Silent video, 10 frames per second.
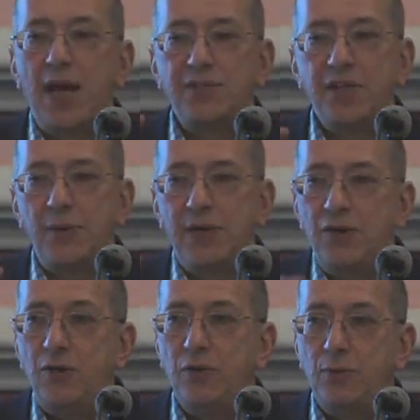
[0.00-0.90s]
and so he
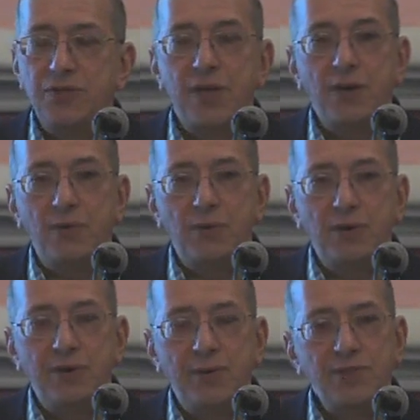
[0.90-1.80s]
knew there was no
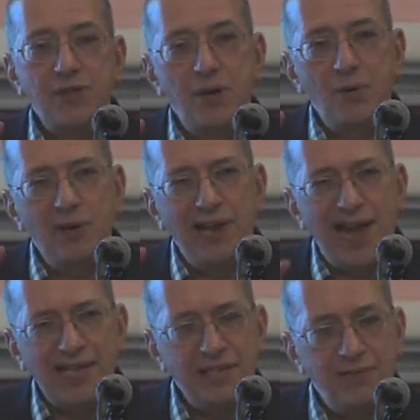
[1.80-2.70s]
there was no
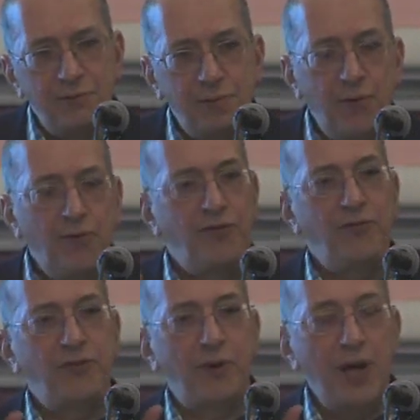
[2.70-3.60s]
Latin for
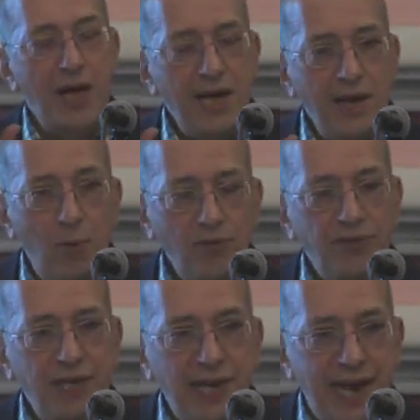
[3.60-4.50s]
palsy, so he
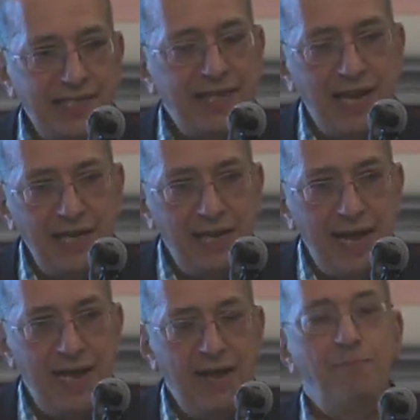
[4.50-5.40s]
wanted a Latinate
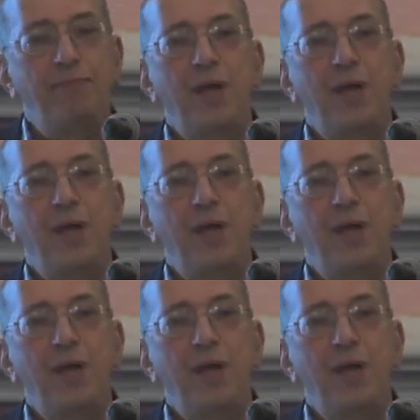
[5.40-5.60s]
name.